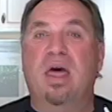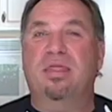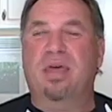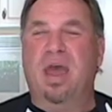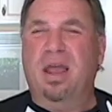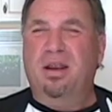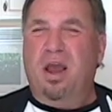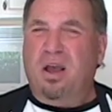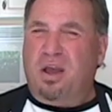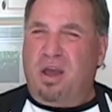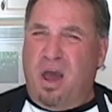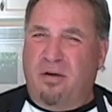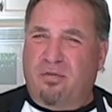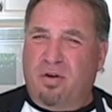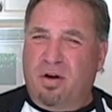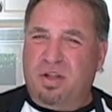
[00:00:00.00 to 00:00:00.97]
Then
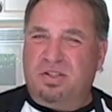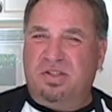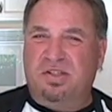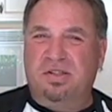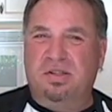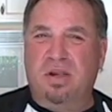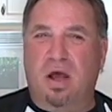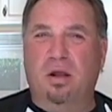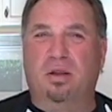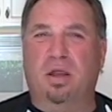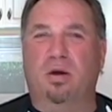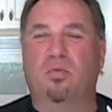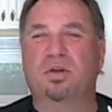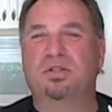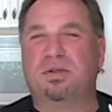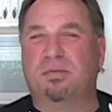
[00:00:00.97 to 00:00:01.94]
cover it snugly
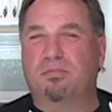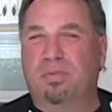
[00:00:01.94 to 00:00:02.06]
with some